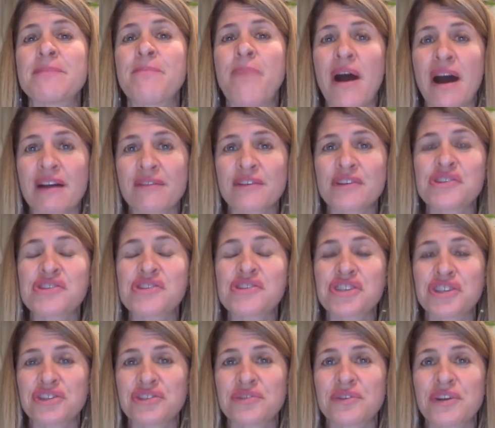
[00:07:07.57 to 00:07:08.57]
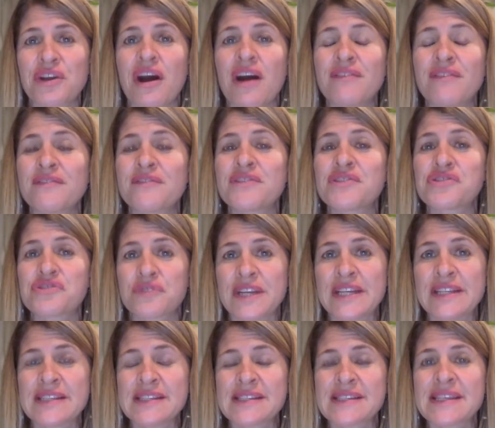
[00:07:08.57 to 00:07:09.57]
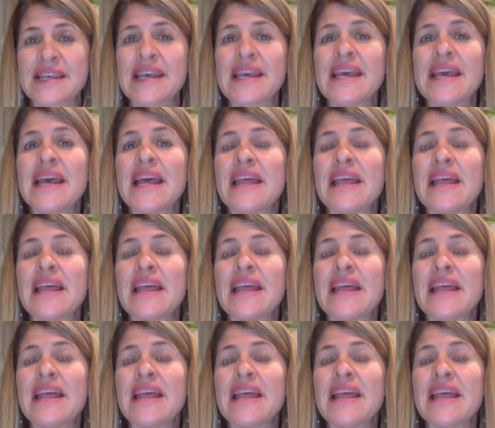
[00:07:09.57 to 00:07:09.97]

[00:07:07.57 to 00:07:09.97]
impoverished children off of the streets